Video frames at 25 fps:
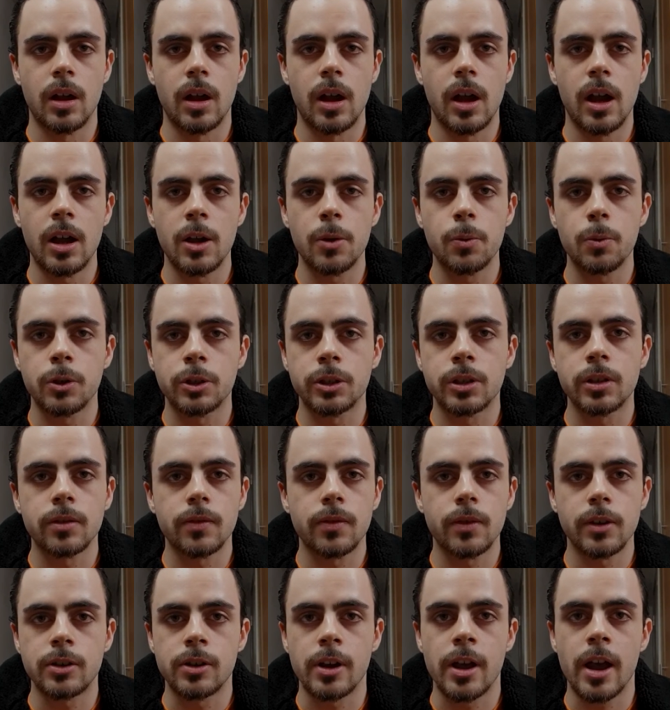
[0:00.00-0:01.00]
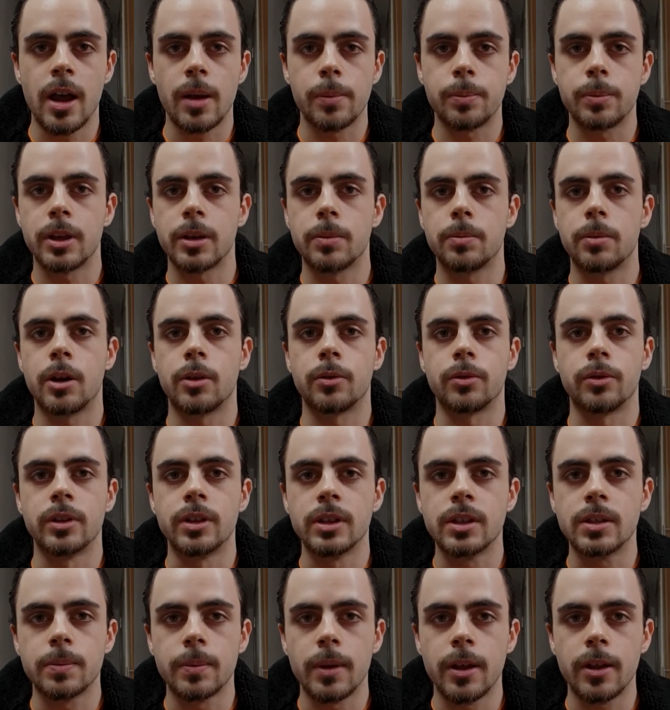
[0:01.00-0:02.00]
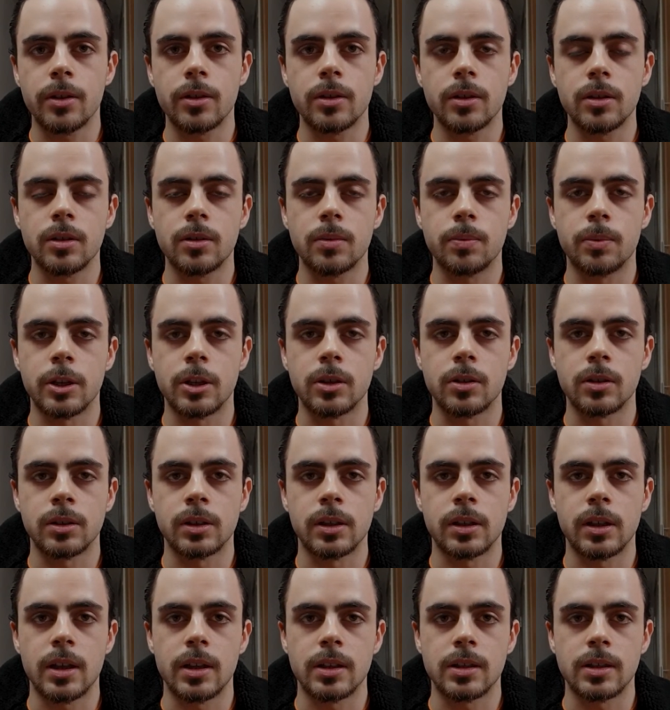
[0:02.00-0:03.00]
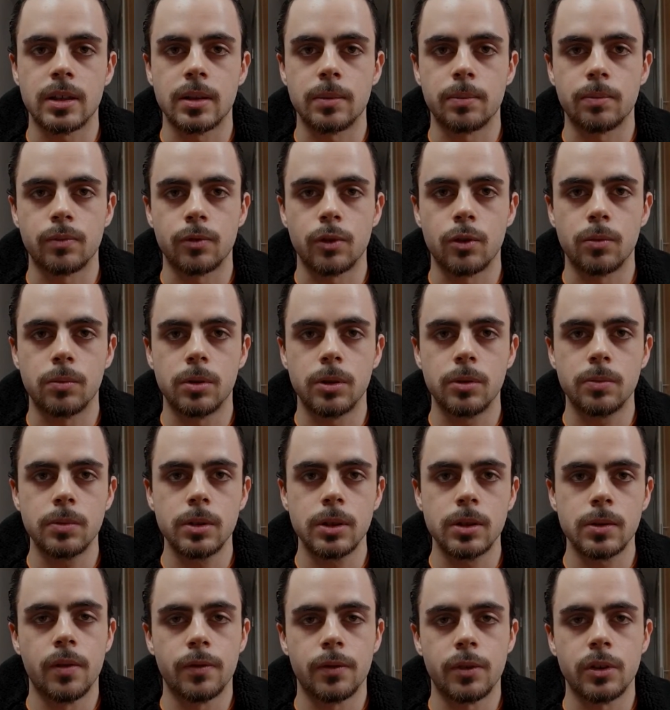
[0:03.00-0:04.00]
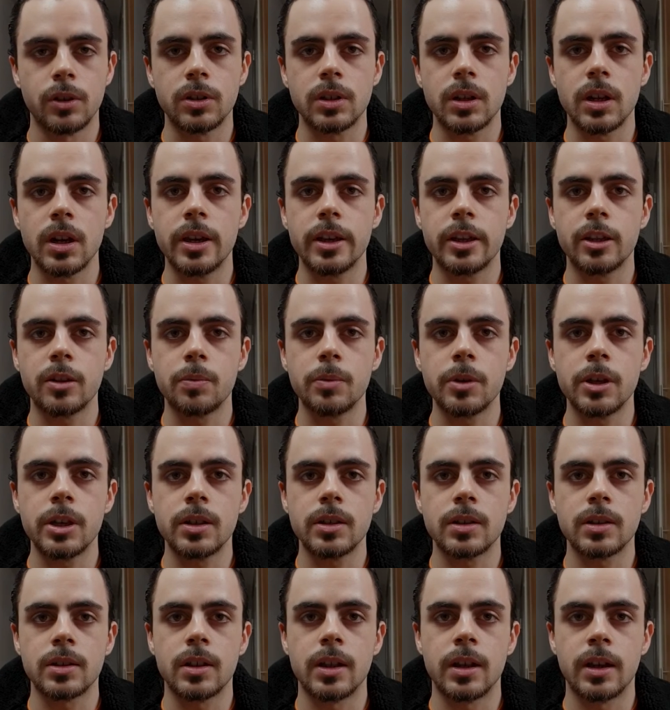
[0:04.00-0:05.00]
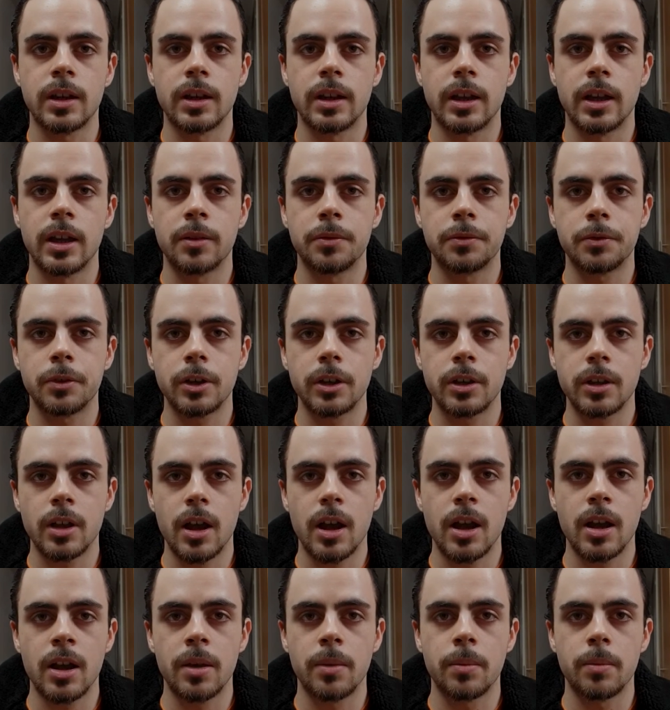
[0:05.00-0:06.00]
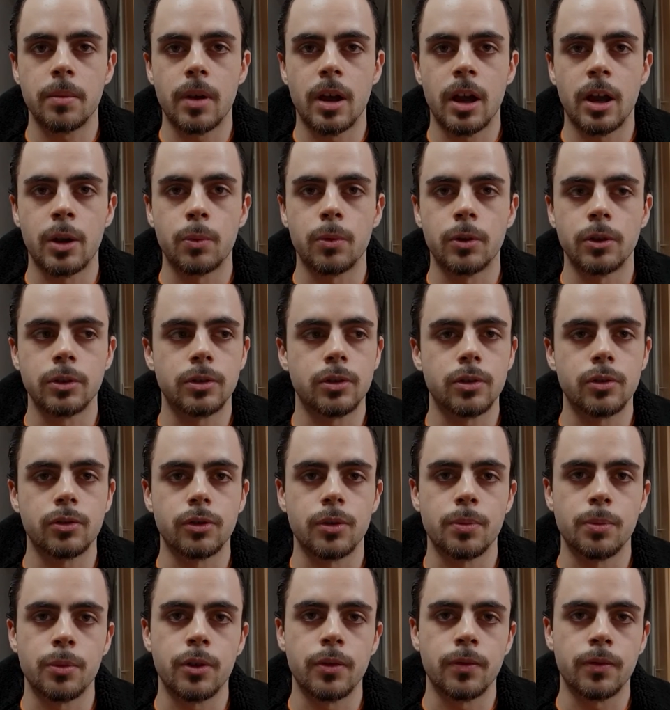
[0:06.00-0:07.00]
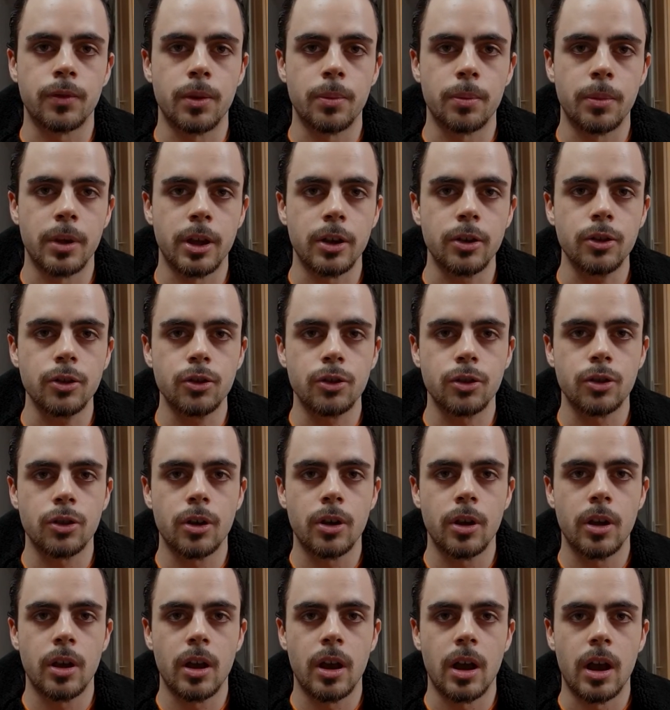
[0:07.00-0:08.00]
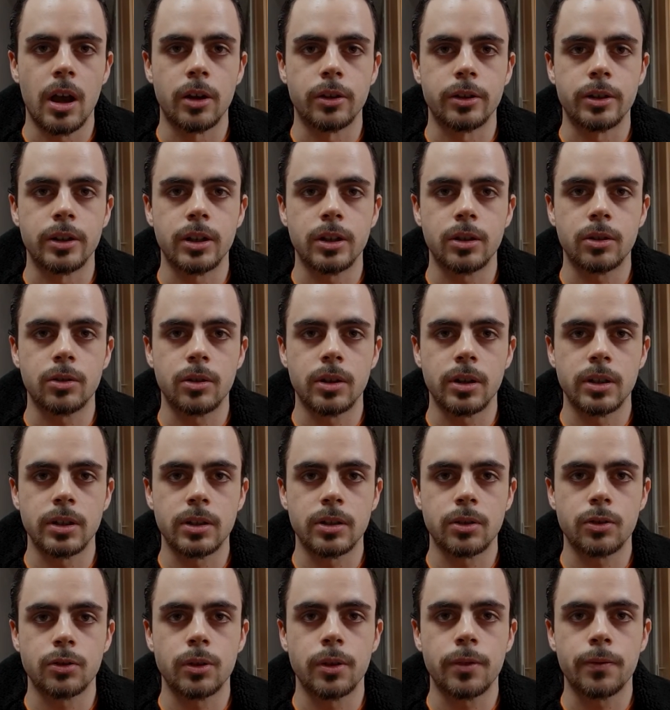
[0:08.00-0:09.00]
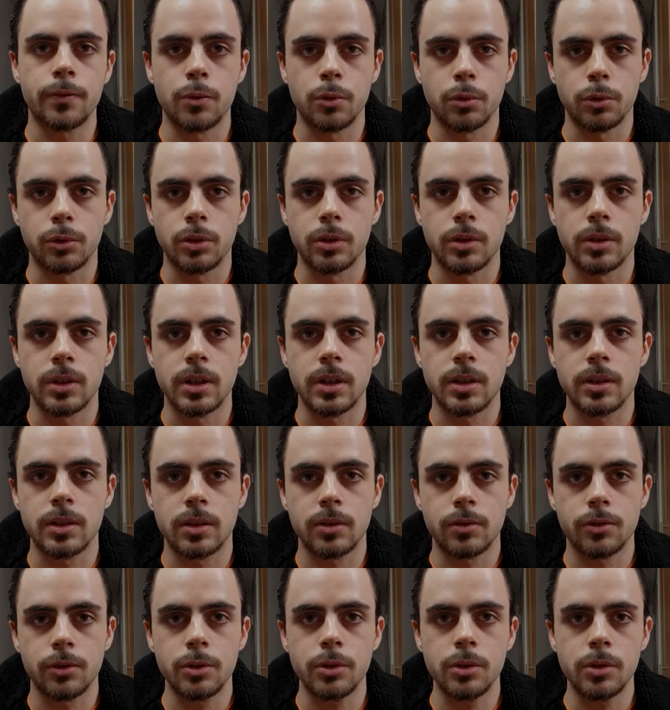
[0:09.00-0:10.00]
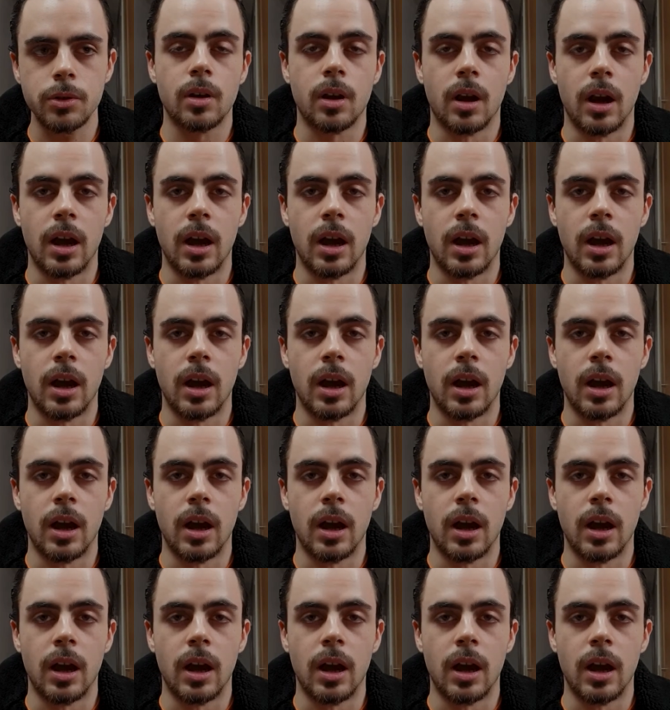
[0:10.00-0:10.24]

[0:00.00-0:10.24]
I wasn't very happy about this method because it has some problems. Firstly, it means that every time I want to remove the mesh, I'd need to unscrew 4 to 6 screws.